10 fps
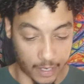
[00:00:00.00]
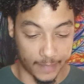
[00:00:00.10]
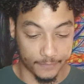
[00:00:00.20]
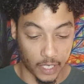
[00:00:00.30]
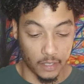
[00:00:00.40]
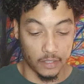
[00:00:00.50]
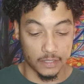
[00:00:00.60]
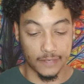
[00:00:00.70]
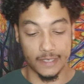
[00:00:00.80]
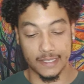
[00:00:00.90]
Right.
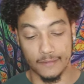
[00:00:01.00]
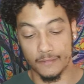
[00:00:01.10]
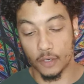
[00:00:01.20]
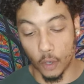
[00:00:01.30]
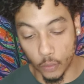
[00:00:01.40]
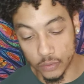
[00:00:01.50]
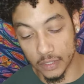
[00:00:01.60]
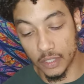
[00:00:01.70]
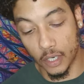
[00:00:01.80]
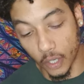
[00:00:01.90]
77th
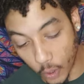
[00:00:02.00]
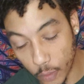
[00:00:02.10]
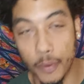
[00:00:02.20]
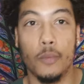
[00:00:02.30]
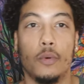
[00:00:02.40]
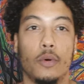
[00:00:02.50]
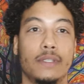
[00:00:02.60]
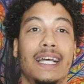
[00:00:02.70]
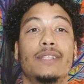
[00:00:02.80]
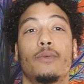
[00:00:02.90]
Golden Globe
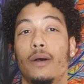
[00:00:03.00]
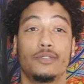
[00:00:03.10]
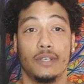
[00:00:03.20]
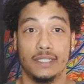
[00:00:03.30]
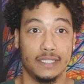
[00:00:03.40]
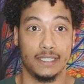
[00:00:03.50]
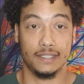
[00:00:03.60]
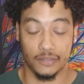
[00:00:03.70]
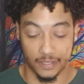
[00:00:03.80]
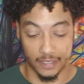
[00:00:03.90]
Award. That's what I was trying to say.
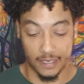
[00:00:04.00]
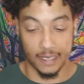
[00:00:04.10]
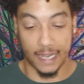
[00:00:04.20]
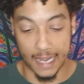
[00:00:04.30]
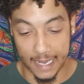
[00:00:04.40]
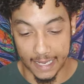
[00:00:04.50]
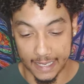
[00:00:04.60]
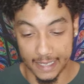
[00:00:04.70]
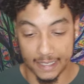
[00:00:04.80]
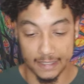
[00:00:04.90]
Sorry.
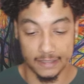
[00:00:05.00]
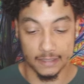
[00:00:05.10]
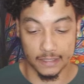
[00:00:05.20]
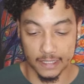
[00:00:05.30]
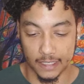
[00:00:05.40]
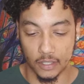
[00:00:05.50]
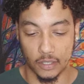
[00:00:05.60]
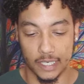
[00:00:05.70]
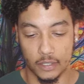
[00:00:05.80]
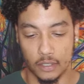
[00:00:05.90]
And they
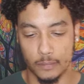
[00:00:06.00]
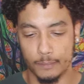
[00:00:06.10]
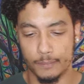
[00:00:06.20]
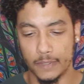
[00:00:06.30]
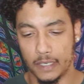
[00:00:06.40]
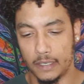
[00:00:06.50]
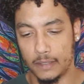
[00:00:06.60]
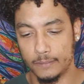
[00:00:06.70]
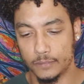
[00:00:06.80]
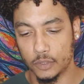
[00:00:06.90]
got it got
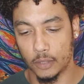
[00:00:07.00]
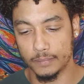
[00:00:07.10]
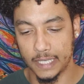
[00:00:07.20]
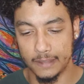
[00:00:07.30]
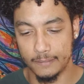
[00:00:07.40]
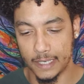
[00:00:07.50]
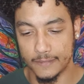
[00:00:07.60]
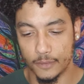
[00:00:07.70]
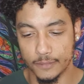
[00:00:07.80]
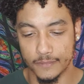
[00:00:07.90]
um, top 10
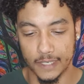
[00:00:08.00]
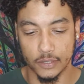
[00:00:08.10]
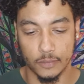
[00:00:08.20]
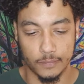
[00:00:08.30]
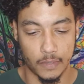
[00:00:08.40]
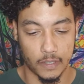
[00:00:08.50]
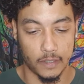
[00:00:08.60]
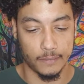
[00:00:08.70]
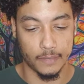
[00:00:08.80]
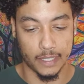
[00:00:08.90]
best films of National
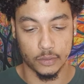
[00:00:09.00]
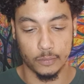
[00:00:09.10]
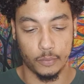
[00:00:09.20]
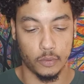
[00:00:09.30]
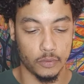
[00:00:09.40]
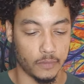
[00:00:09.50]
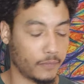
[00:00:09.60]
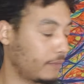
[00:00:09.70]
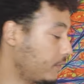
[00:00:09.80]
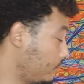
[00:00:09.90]
um, National Board
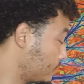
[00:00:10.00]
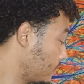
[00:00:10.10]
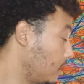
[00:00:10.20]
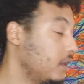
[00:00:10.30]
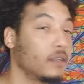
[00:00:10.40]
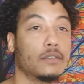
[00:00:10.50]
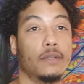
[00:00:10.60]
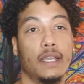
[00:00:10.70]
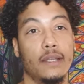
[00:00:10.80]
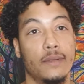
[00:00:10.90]
of Reviews. So
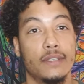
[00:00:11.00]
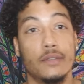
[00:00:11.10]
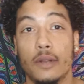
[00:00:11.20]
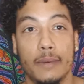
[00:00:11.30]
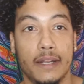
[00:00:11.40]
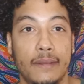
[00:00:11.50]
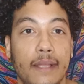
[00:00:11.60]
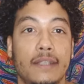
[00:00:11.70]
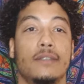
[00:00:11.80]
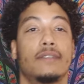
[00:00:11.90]
yeah, anyway, sorry about
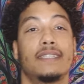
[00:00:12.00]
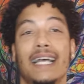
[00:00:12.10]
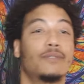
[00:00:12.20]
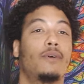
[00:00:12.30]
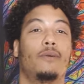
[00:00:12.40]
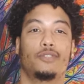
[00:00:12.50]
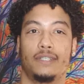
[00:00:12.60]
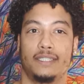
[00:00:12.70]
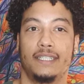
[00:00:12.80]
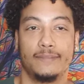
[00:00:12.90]
that. So that's what I was
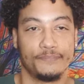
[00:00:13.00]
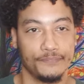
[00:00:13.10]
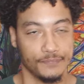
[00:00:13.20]
trying to say.